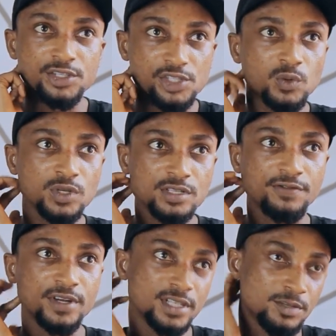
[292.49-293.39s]
She was the
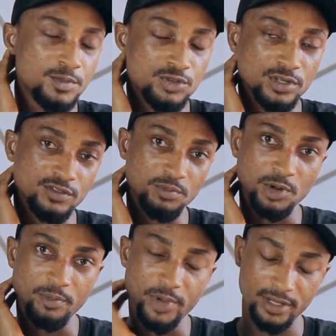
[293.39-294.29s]
first headmistress of
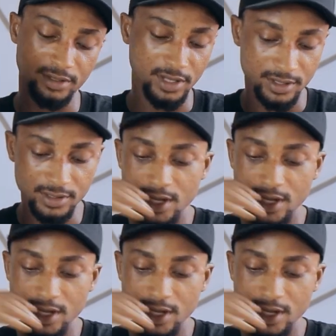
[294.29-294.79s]
Bompeh. Yeah.